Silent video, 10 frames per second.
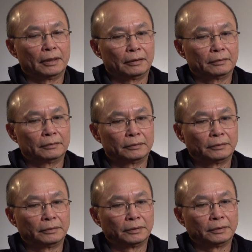Yeah.
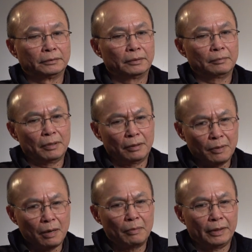
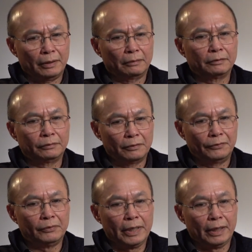Probably a
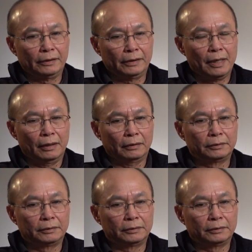few days there,